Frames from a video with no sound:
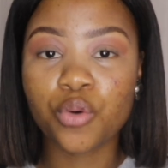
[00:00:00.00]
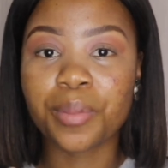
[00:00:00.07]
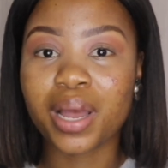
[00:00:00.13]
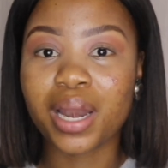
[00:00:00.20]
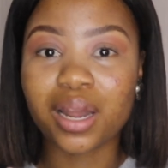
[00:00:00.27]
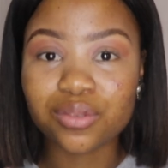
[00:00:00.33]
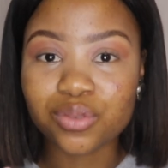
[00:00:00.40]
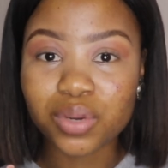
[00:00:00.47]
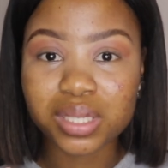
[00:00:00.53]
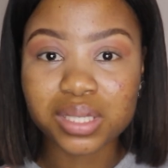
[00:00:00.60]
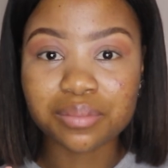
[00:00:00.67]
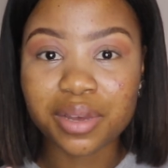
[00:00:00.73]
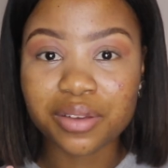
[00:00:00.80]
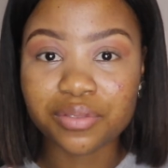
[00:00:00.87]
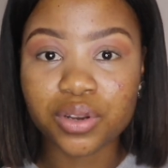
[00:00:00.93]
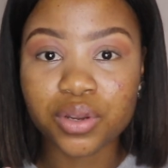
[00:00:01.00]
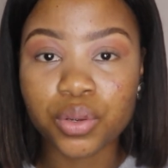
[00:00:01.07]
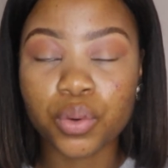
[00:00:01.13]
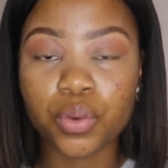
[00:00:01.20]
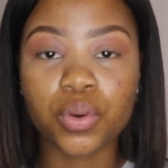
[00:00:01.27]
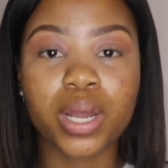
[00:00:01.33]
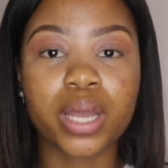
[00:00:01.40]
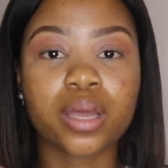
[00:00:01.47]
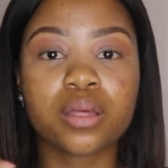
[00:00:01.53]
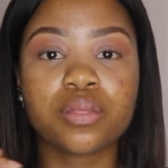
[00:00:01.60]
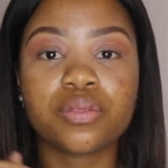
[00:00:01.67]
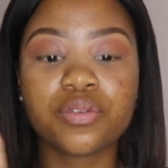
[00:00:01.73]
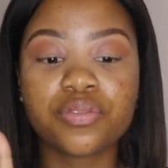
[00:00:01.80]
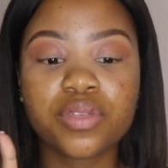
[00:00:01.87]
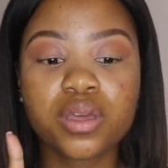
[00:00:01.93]
or my loved ones in my video, like,
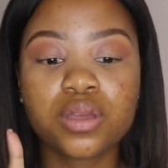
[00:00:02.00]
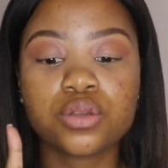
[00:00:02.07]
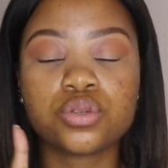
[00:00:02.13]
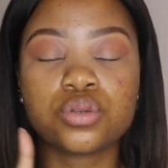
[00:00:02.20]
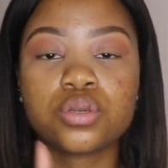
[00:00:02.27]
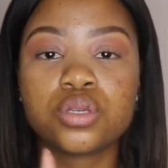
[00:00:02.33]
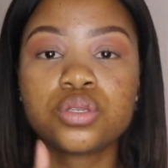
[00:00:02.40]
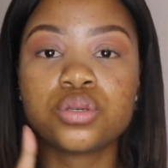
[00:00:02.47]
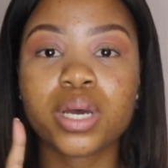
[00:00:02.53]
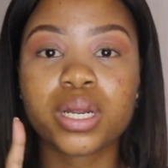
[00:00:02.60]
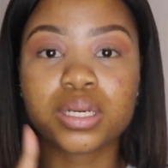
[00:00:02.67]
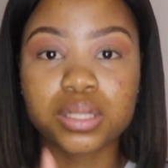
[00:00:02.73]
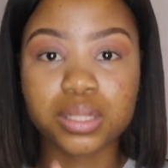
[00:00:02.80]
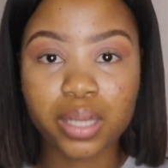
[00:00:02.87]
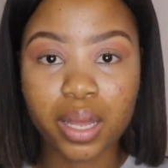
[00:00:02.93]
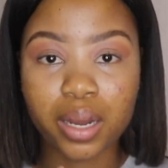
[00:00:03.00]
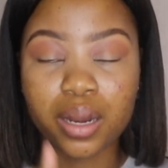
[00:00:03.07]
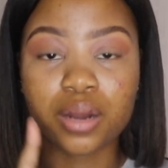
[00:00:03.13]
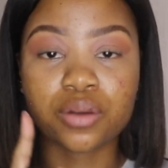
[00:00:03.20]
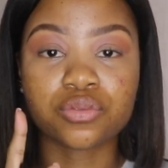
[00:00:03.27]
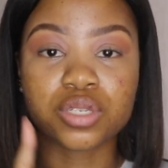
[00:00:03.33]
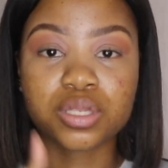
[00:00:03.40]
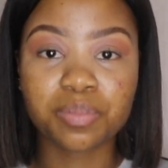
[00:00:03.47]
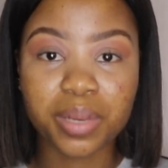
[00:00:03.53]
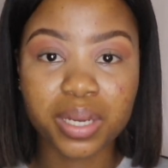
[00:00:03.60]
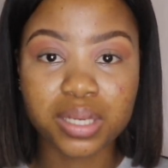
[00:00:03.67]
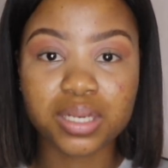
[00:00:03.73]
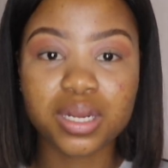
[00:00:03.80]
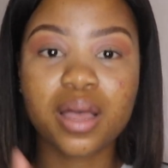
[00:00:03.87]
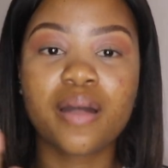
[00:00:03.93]
the thing is, you need to understand and
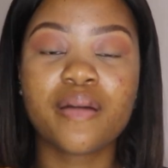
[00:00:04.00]
respect